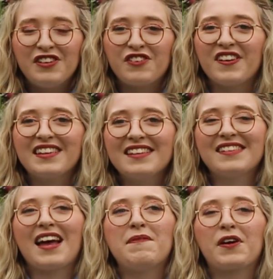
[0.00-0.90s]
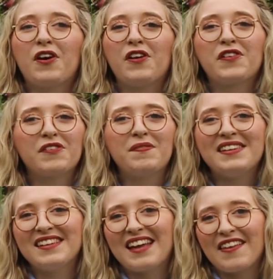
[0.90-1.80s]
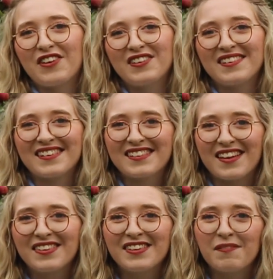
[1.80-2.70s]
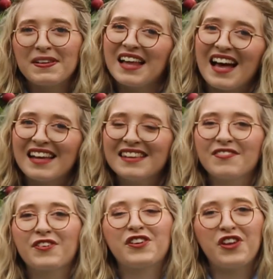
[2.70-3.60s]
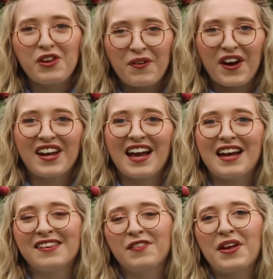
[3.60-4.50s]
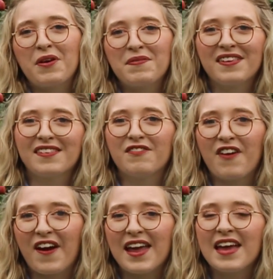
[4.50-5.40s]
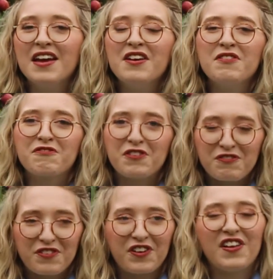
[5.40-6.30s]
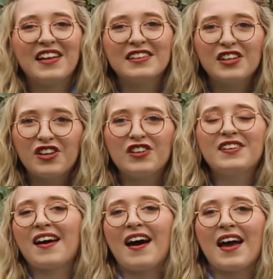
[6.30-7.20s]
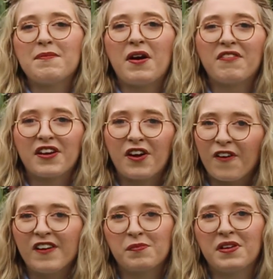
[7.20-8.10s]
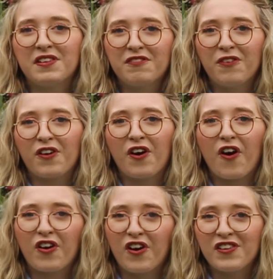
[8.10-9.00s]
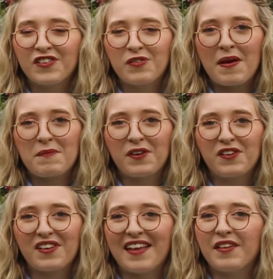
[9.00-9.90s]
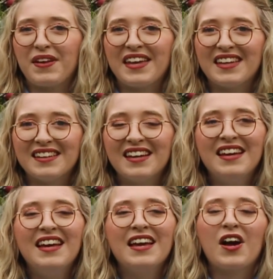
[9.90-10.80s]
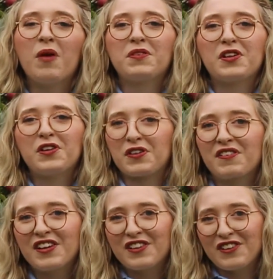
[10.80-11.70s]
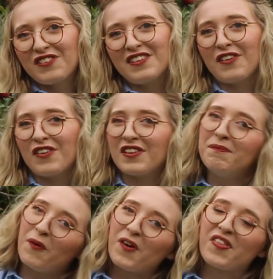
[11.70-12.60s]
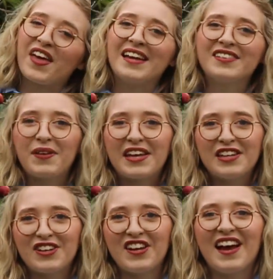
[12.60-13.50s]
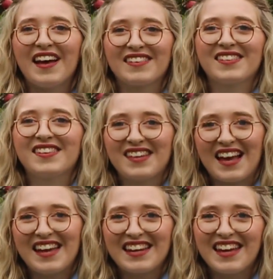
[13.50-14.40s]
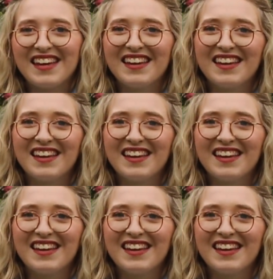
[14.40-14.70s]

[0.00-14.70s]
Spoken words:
During this time, the council will meet together to discuss plans for new work, and so we hope this is a very fruitful and good time of encouragement for our council members and that we can come to a lot of conclusions on more things that we can do as a society.